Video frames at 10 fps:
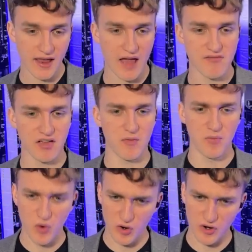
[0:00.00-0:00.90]
having a
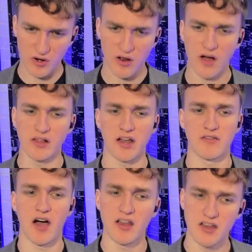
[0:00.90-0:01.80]
border, a lot of
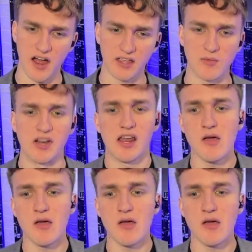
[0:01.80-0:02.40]
undocumented